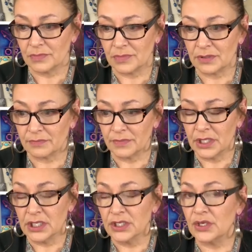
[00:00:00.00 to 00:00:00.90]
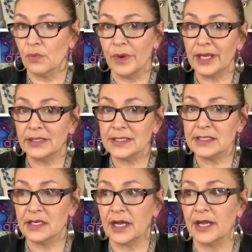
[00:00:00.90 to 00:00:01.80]
Mm. So
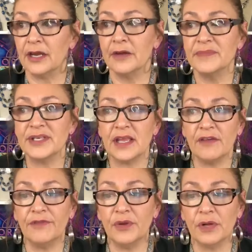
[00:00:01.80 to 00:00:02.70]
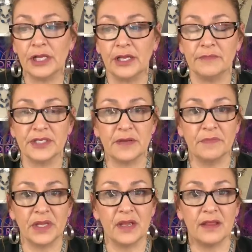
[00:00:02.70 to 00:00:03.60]
waitlisted items, if you claim
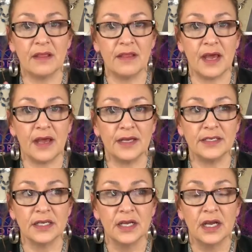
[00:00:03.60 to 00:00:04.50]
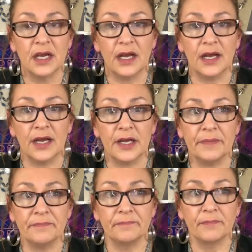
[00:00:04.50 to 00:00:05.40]
something that
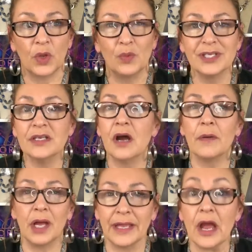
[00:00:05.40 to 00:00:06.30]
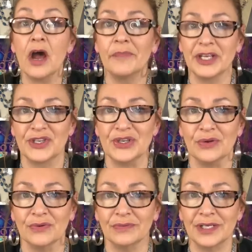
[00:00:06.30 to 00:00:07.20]
um, was not a coming
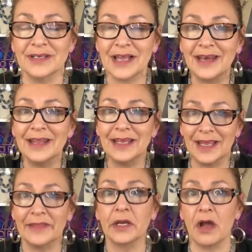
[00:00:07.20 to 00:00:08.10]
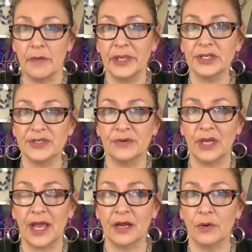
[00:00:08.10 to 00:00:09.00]
soon, because anything in the coming soon
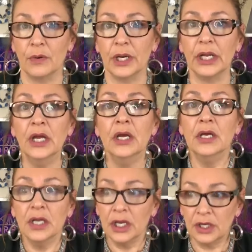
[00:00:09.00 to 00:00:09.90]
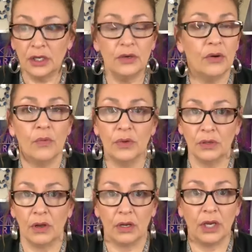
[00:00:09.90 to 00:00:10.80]
category, you will
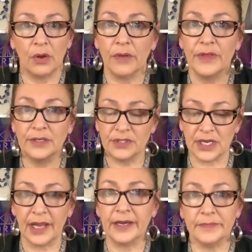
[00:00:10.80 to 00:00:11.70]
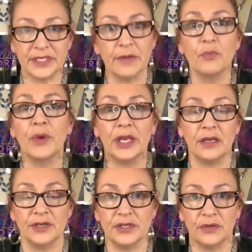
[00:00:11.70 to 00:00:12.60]
all know. Those are items I'm
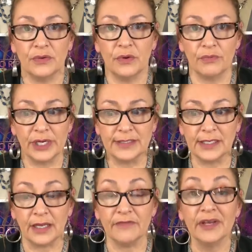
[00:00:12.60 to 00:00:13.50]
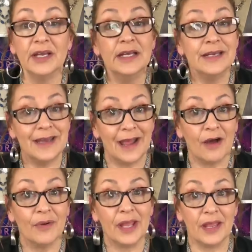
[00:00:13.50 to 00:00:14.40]
waiting to receive.
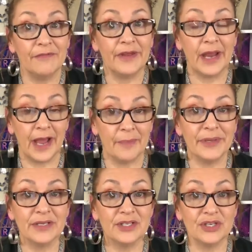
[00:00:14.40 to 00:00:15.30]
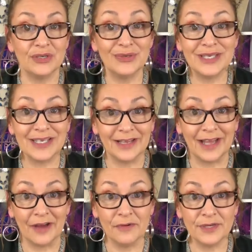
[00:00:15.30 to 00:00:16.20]
Now, if it happens to sell
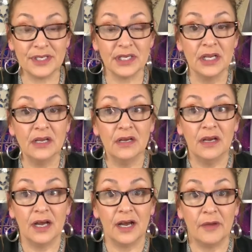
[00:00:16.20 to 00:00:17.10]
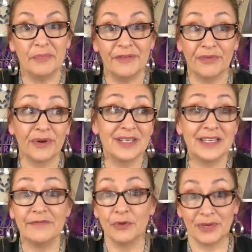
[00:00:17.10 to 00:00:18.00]
out um, before it's
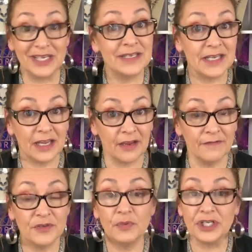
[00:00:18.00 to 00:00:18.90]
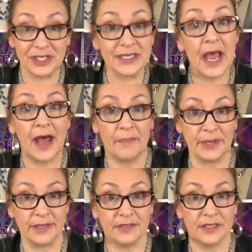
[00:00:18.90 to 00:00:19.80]
even received, which has
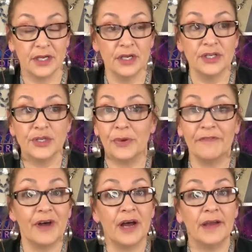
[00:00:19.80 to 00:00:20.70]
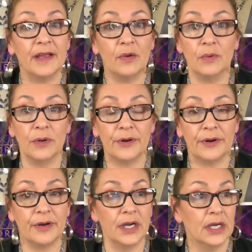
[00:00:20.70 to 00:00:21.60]
happened, so if I
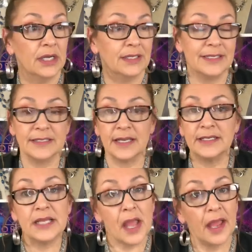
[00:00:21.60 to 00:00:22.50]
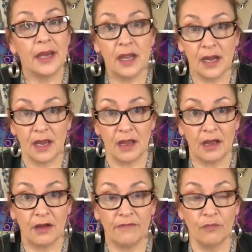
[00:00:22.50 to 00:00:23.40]
ordered, let's say 10
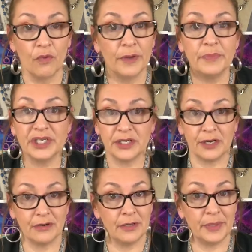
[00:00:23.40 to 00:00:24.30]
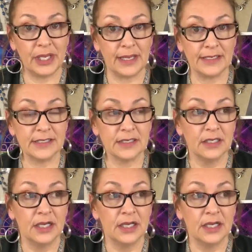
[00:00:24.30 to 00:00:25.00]
of uh, one particular piece,